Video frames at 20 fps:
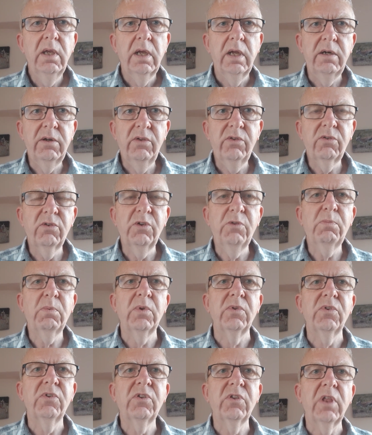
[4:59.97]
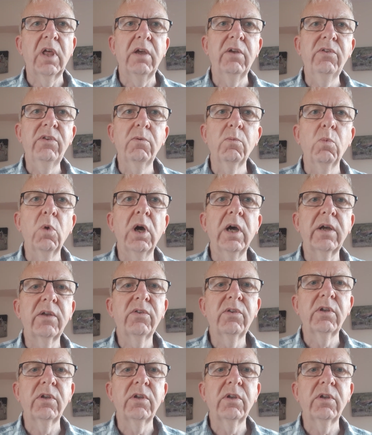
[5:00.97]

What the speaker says: and as a response to those, it works